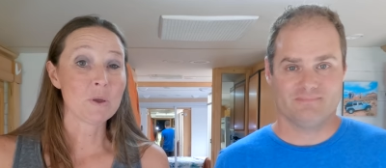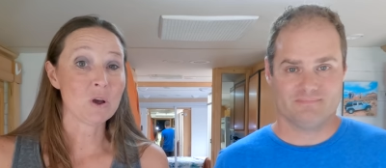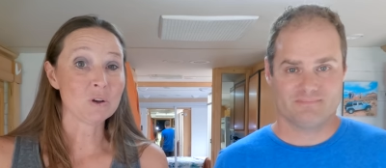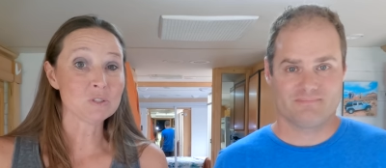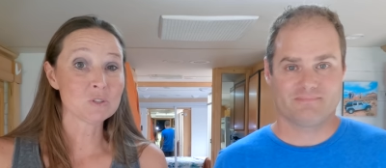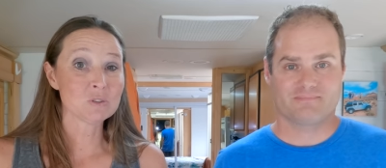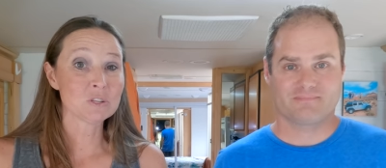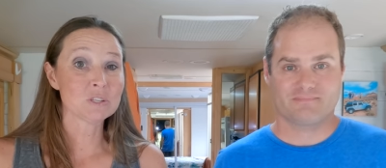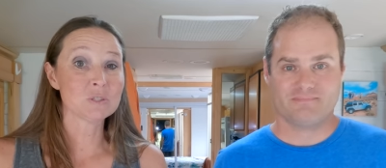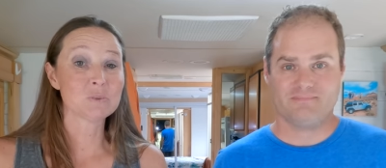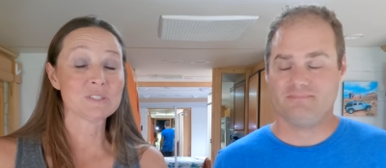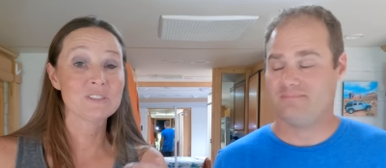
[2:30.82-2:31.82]
Speaker 1: we also
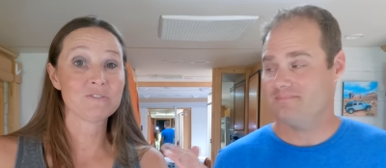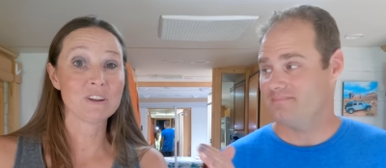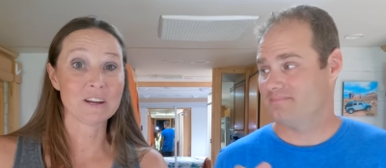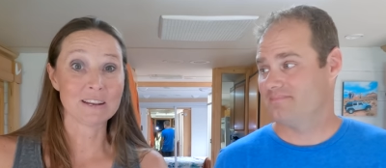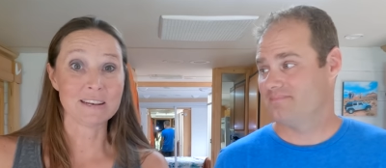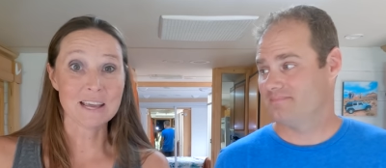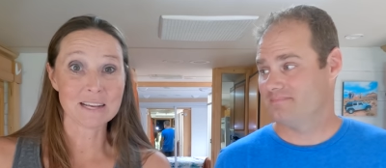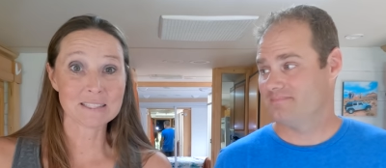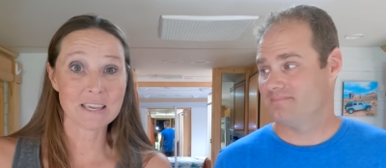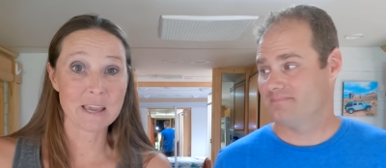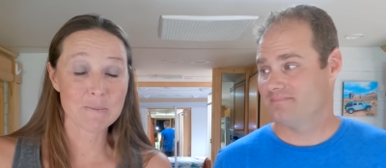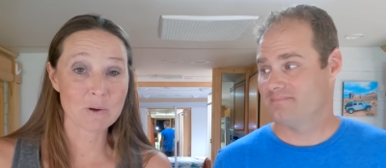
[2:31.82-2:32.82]
learned was the very
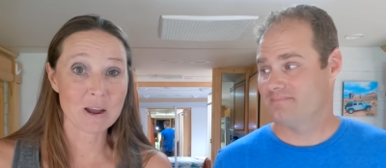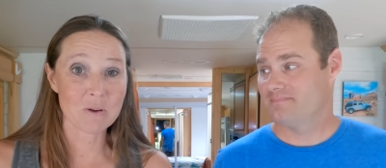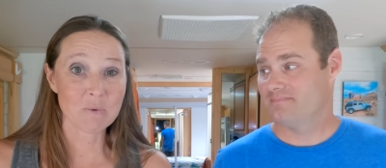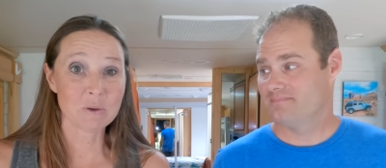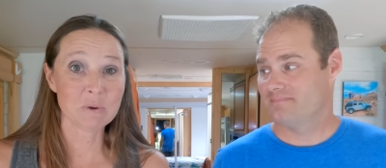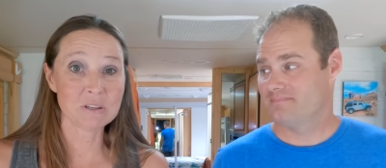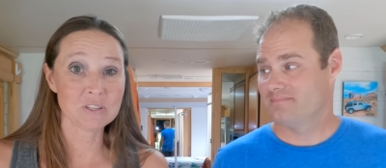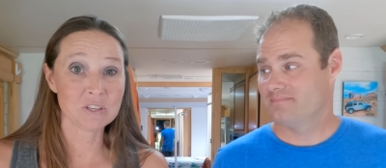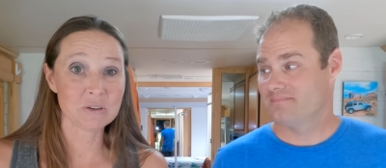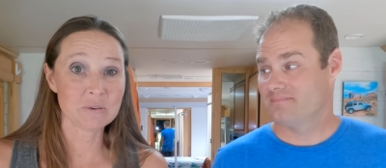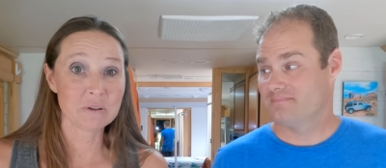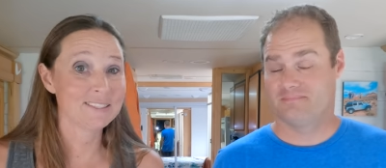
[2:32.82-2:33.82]
next campground we went
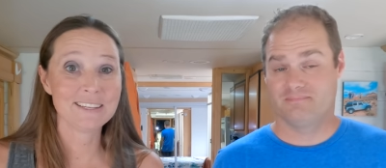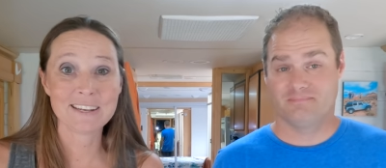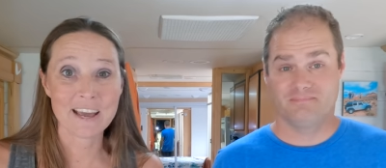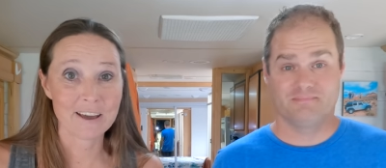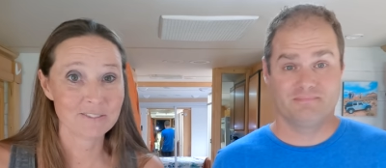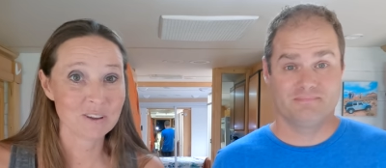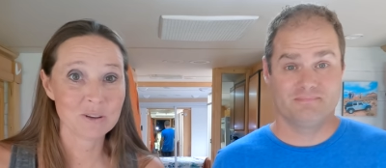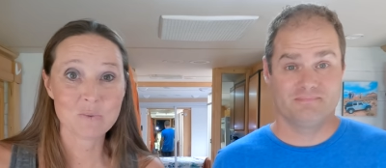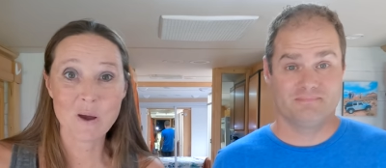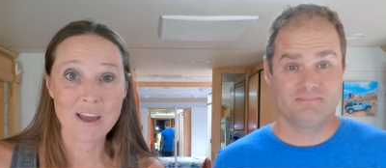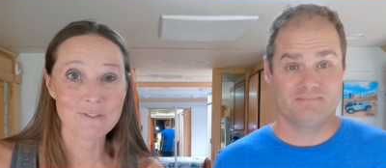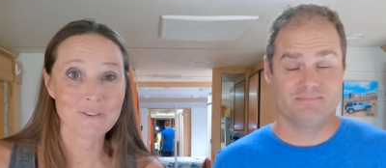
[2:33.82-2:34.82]
to didn't have
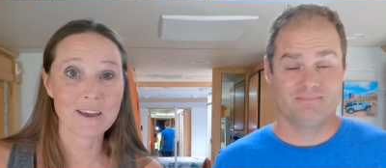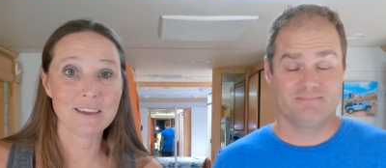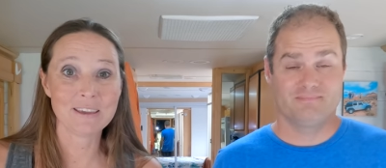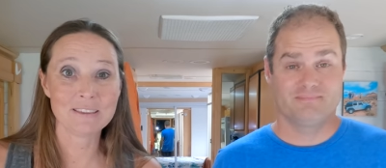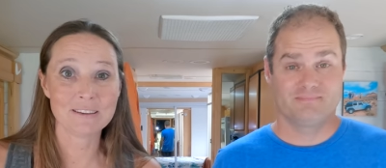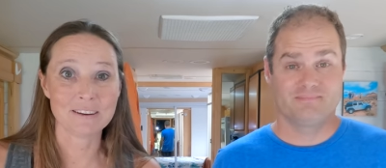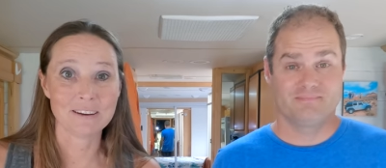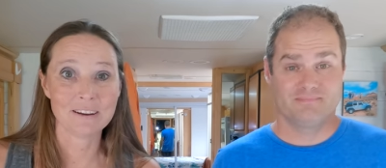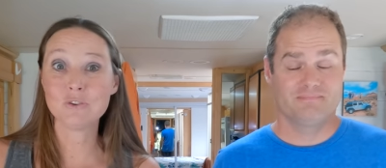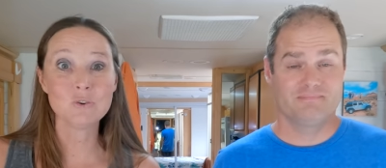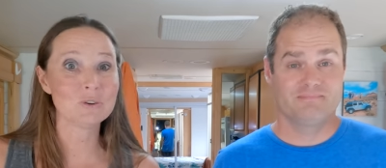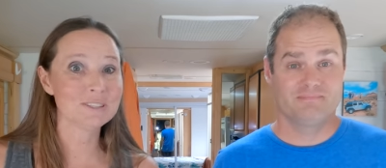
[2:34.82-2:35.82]
good Wi-Fi
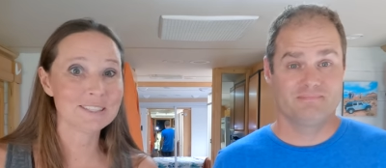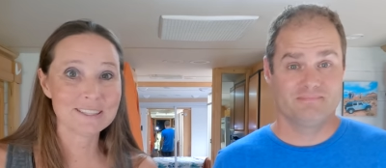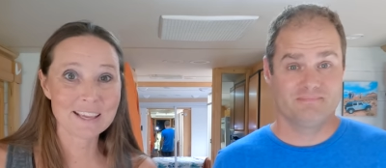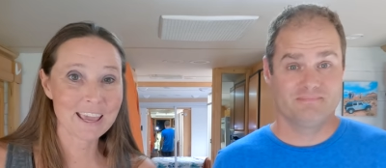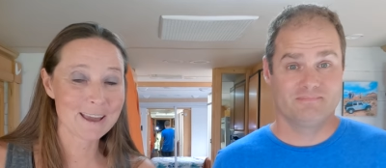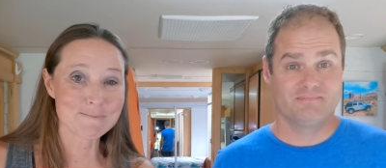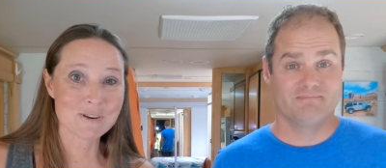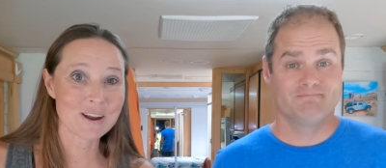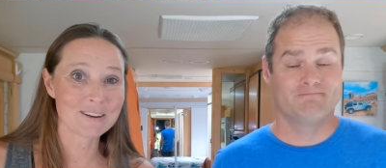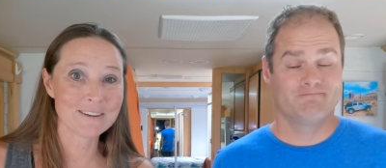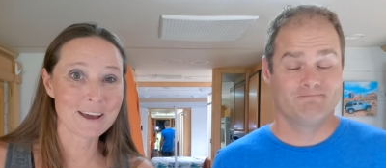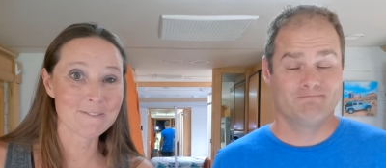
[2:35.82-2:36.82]
either, nor did the
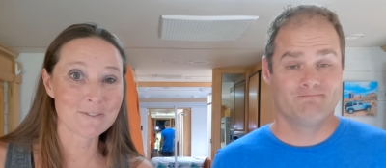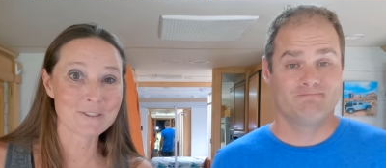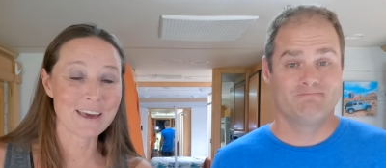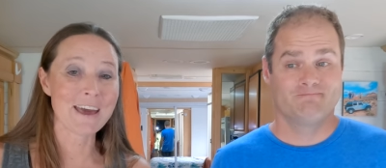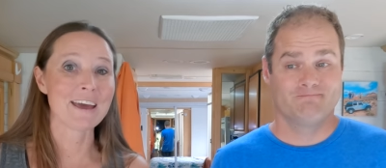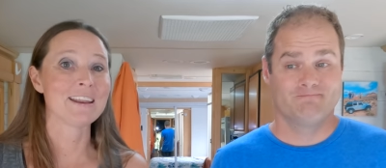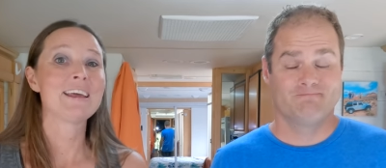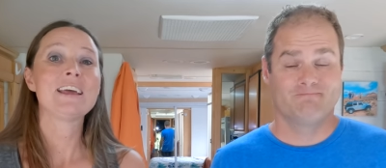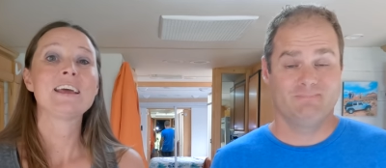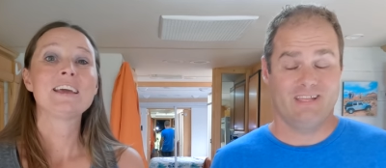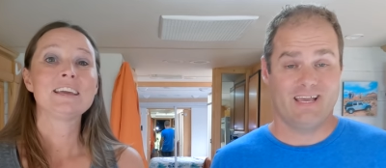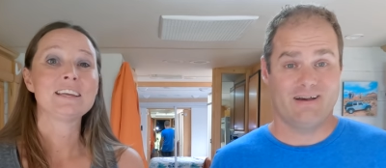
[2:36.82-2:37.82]
campground after that.
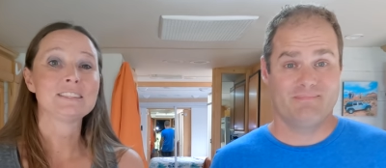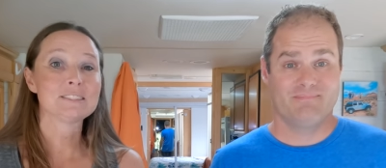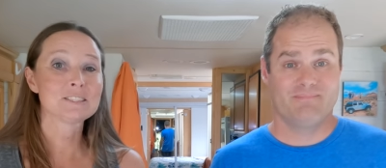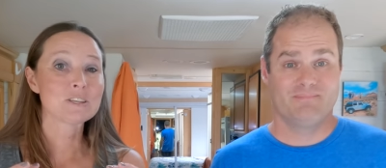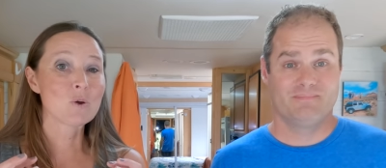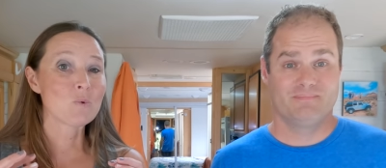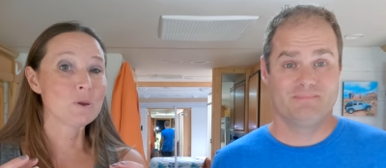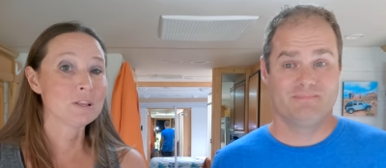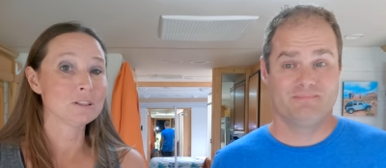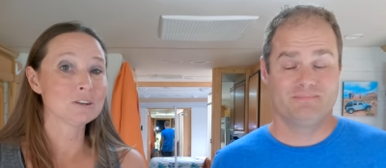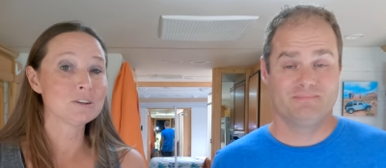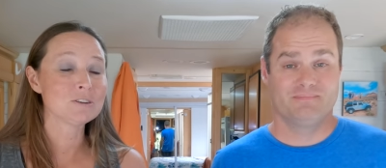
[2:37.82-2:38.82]
Yeah. And so
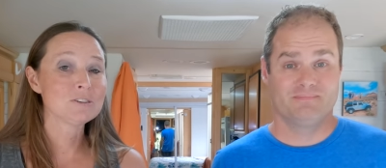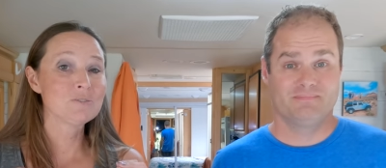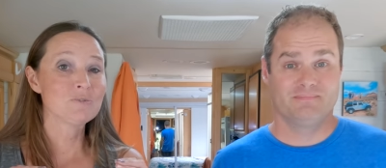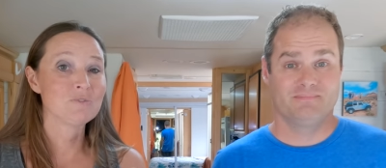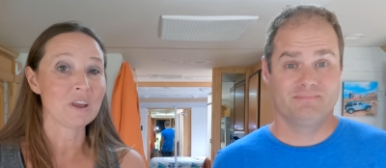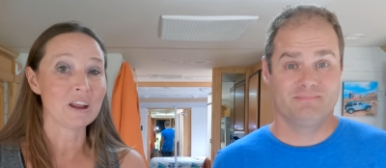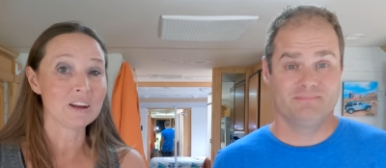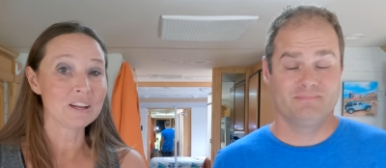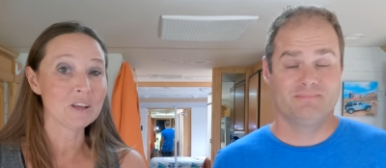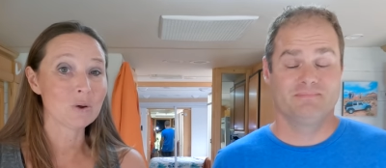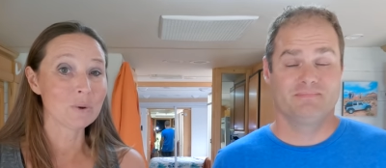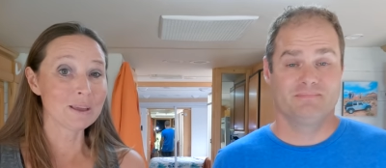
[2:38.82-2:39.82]
we learned
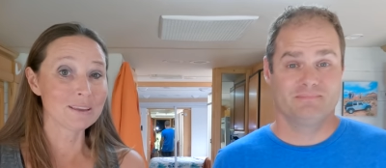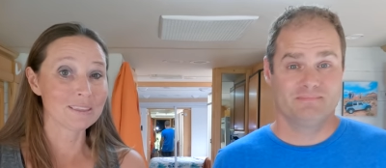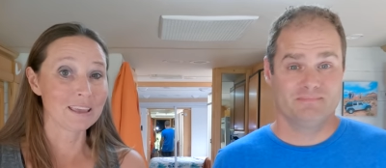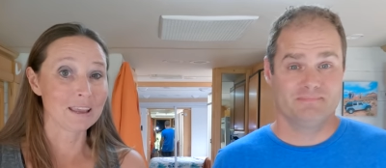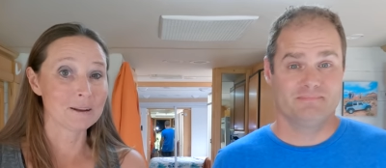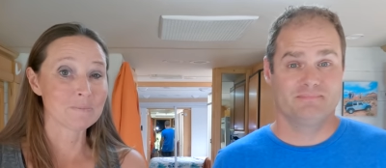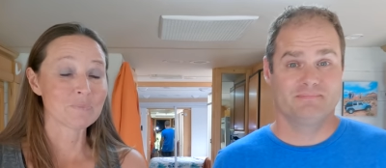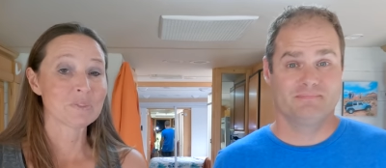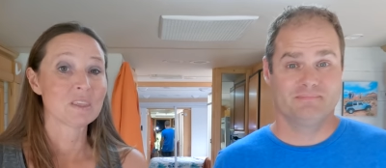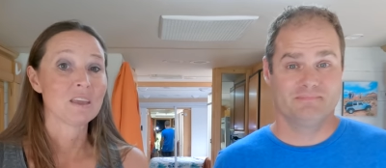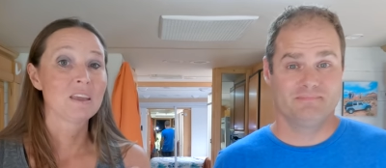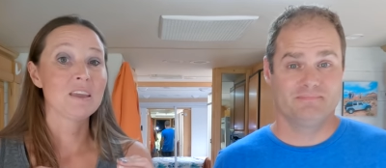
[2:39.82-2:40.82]
very quickly
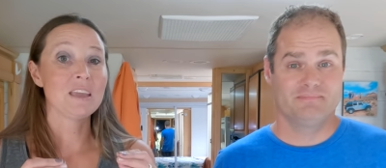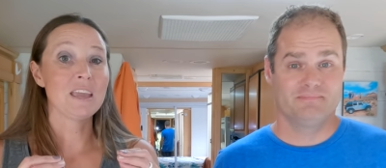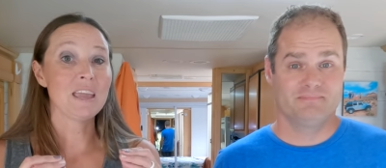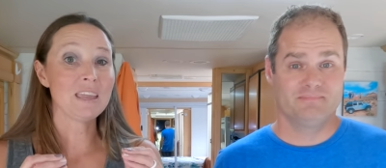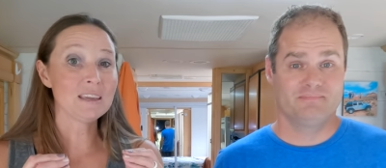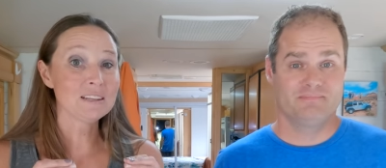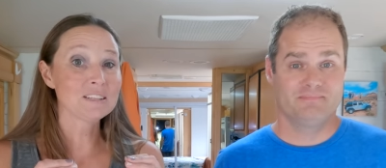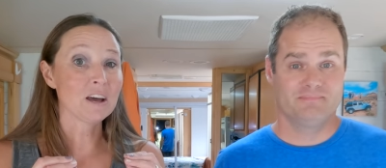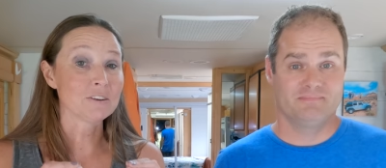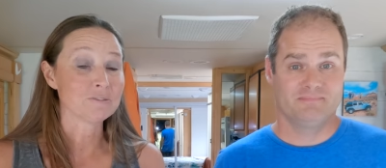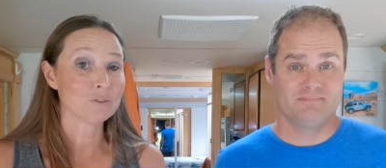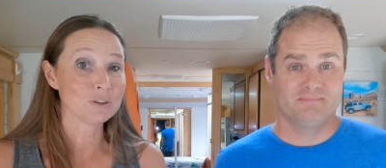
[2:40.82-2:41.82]

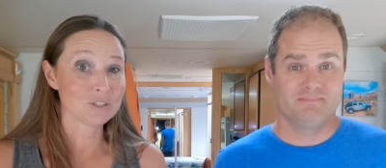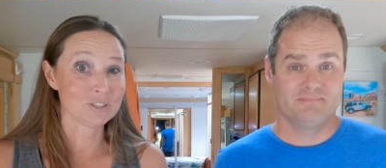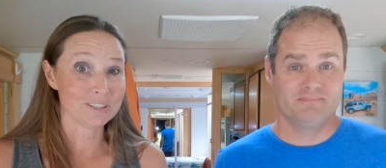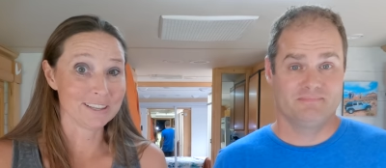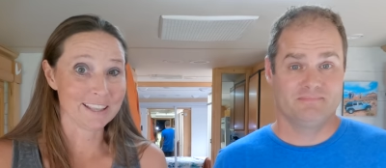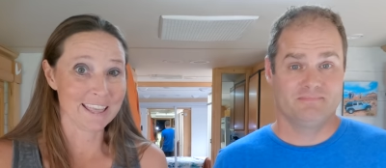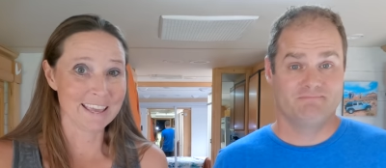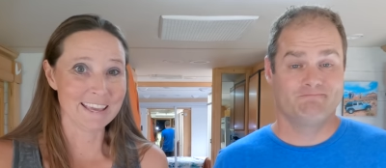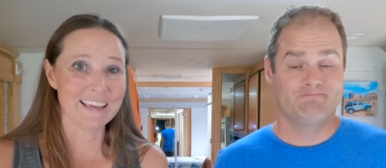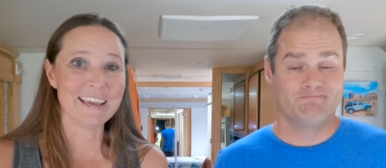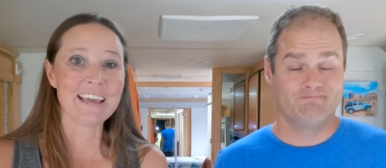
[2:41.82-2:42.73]
and unfortunately